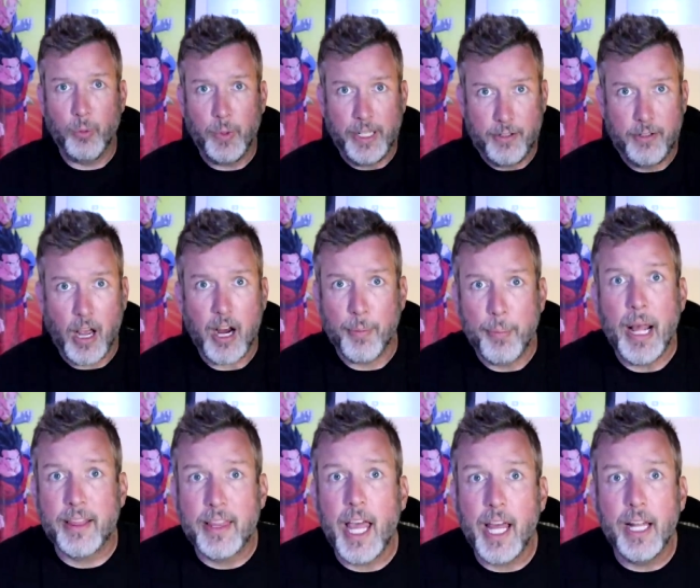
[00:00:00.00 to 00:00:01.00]
we talk
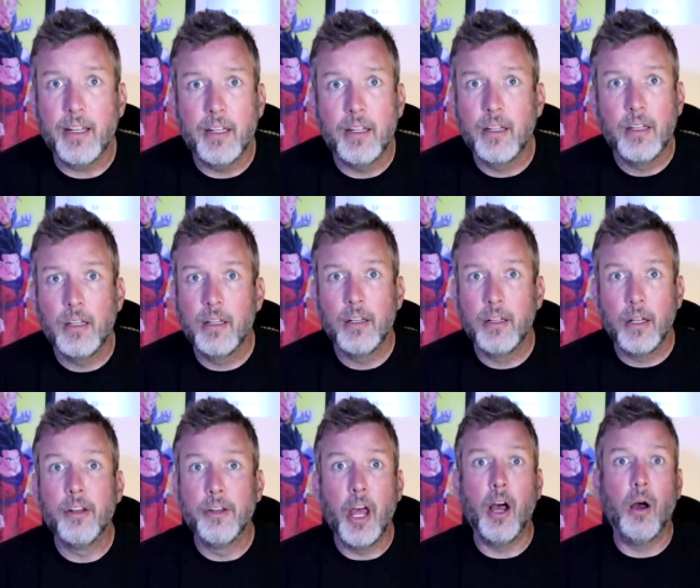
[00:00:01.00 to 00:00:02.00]
about that?
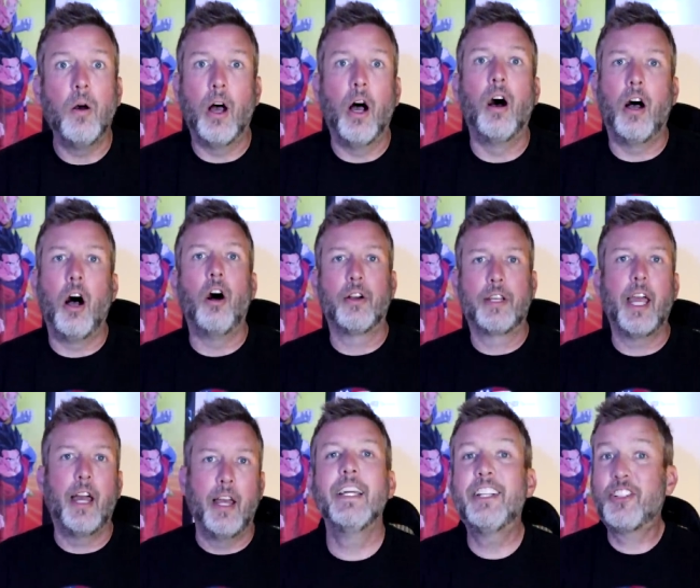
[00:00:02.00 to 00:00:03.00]
No? Uh,
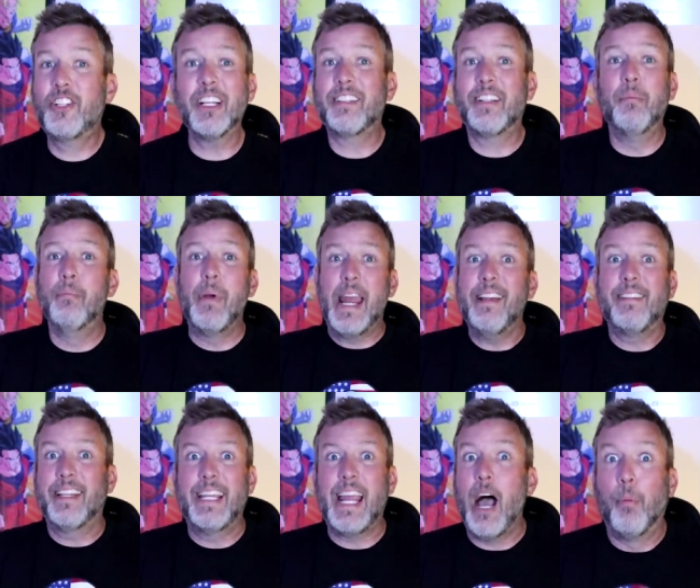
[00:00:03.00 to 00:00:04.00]
okay. It's just
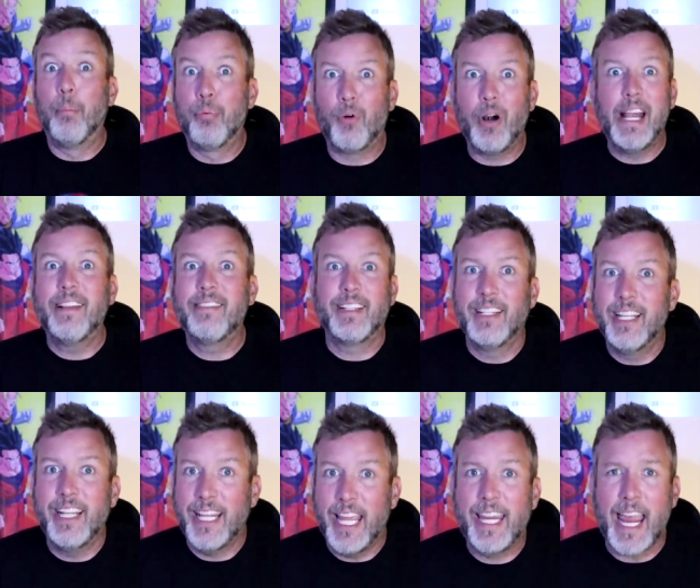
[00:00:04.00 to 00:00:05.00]
amazing how
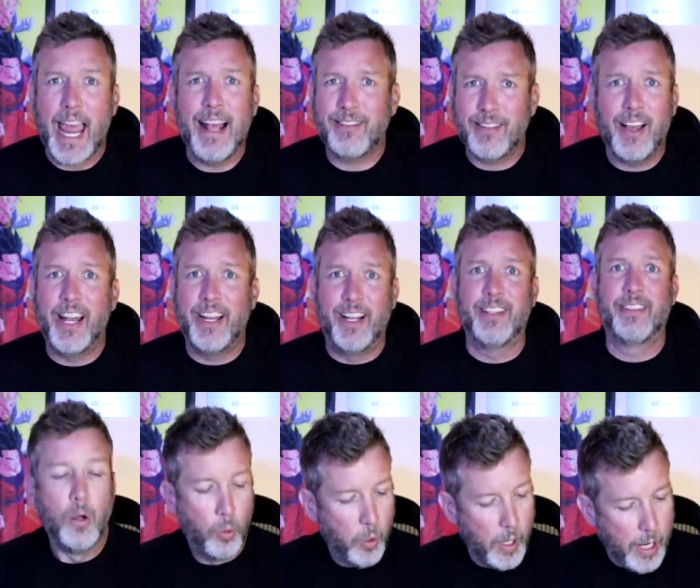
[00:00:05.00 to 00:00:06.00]
brazenly they gaslight
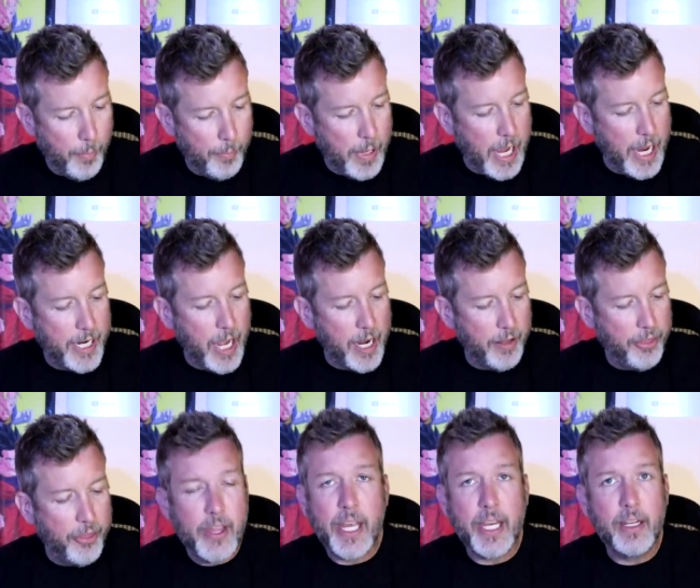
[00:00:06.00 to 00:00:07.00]
us. Well, I got a
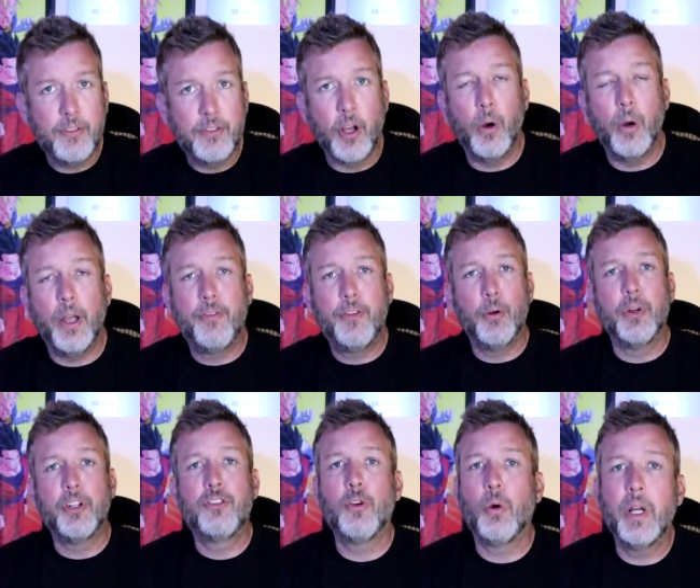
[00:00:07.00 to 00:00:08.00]
thing, so if you
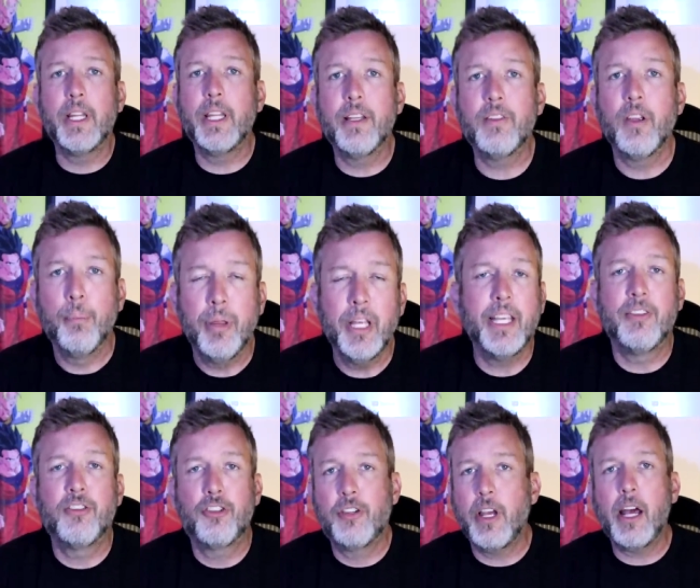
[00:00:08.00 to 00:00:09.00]
enjoyed this, please
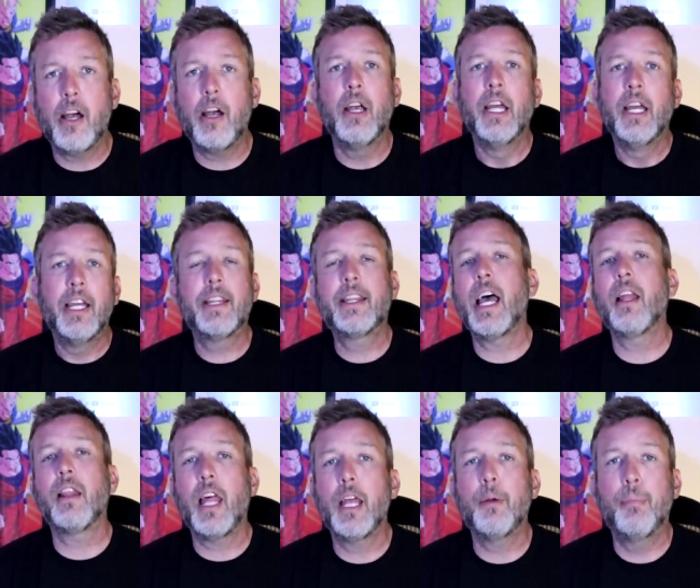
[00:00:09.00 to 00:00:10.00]
share, hit
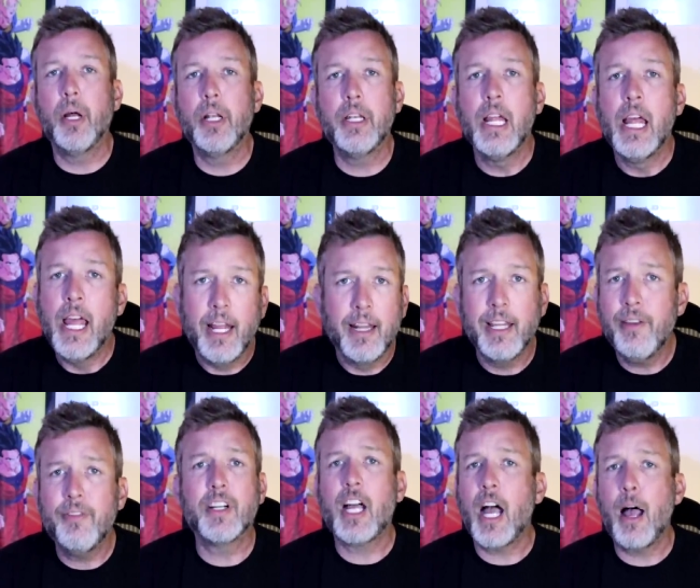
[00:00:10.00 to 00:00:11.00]
that like button, and
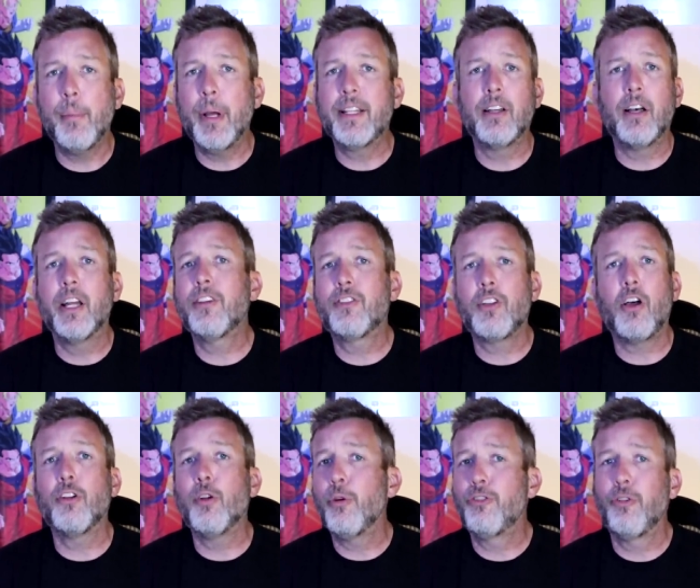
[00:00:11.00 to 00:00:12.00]
leave a comment to let us
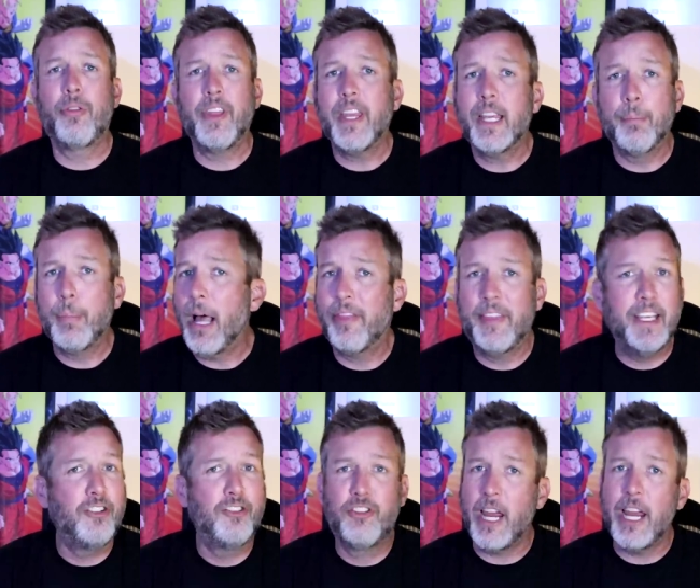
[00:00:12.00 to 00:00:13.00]
all know what you think about
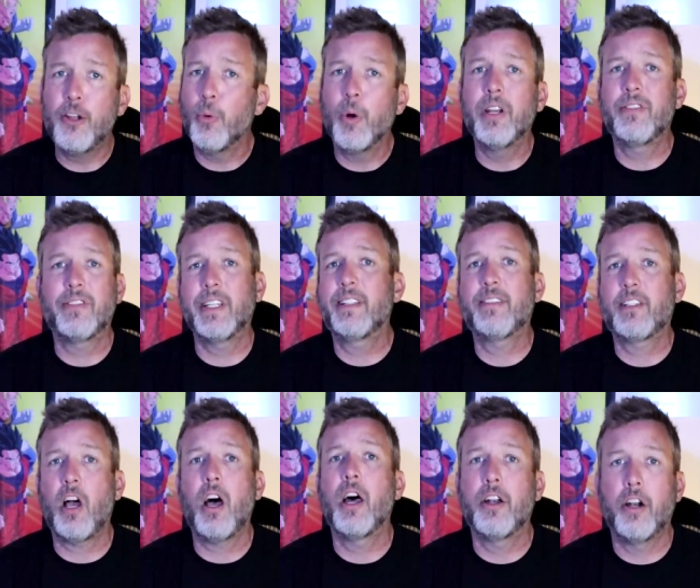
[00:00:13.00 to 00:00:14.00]
these January sixth
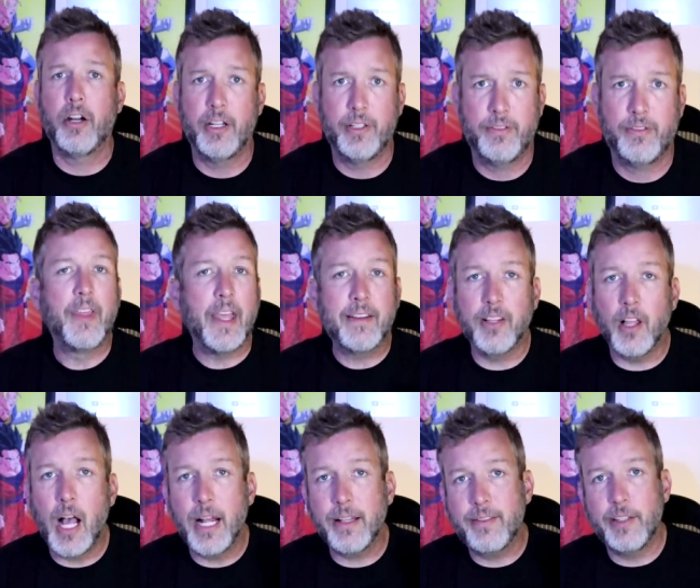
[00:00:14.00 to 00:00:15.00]
con artists. Thanks a
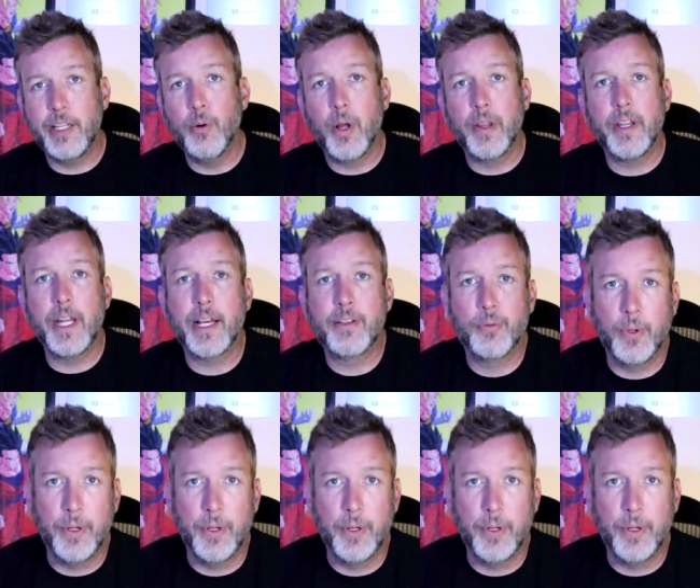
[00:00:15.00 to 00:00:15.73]
lot. See you on the next